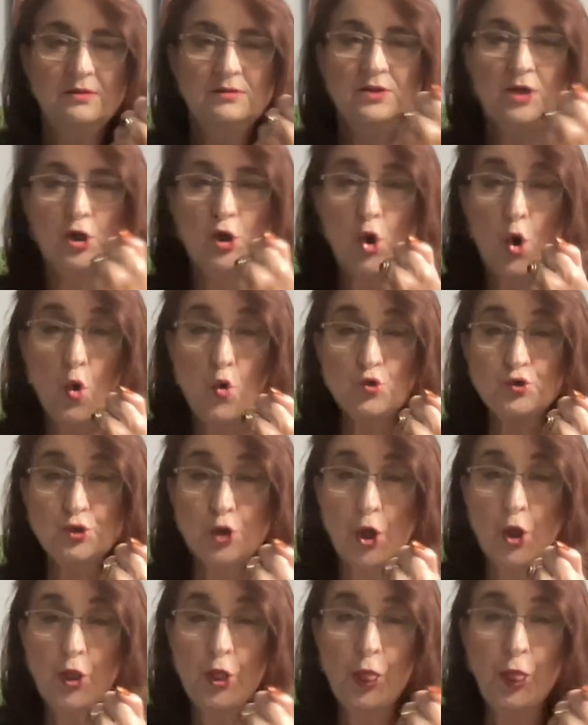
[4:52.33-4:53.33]
that goes
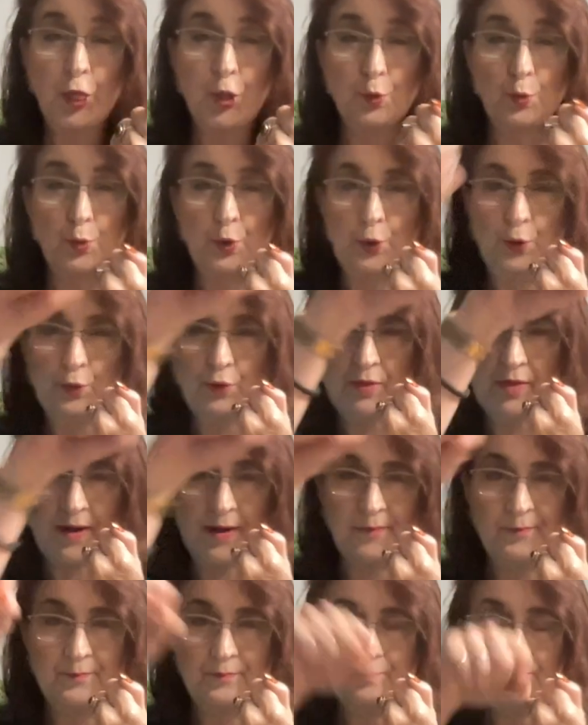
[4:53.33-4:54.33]
through
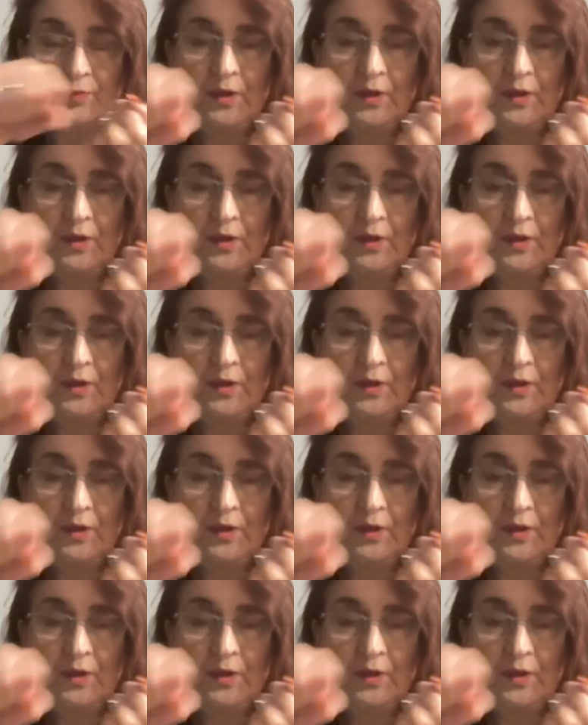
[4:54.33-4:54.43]
them